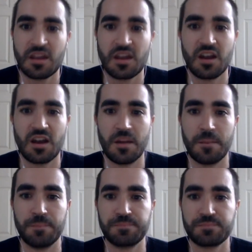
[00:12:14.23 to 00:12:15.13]

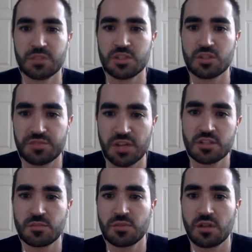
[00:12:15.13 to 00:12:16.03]
um, so we've talked
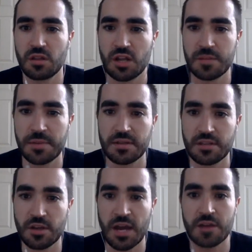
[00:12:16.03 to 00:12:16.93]
a lot about you
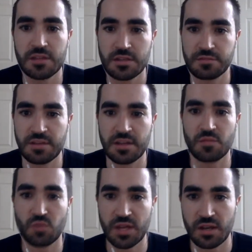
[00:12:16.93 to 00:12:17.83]
know how the event
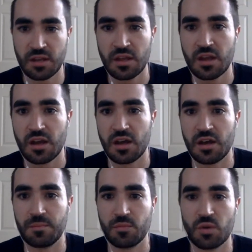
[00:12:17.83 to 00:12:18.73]
went
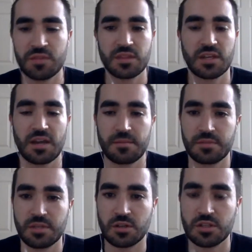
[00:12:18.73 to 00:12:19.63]
um, one thing I'm
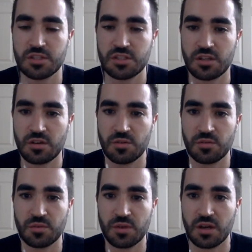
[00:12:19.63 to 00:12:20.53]
curious to
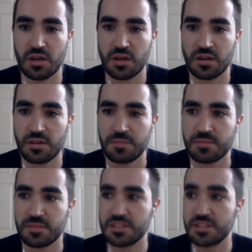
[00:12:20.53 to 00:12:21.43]
know uh,
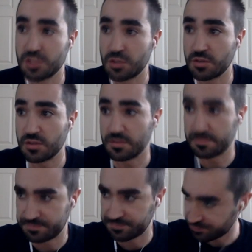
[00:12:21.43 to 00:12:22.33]
this is you know the
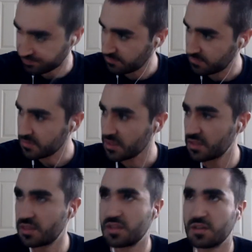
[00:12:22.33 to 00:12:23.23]

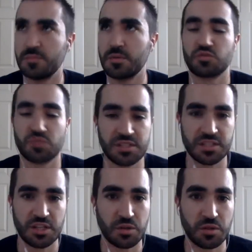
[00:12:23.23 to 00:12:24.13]
the most
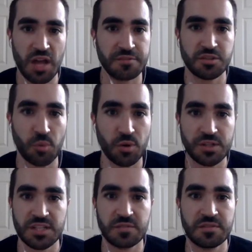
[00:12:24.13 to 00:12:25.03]
recent you know live
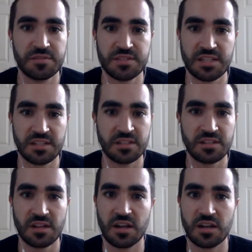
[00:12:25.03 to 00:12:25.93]
sports that we've seen
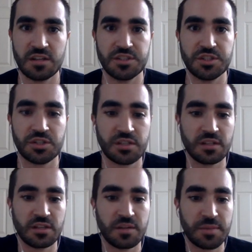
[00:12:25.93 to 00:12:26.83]
uh,
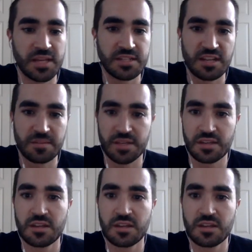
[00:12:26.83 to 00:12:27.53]
during a pandemic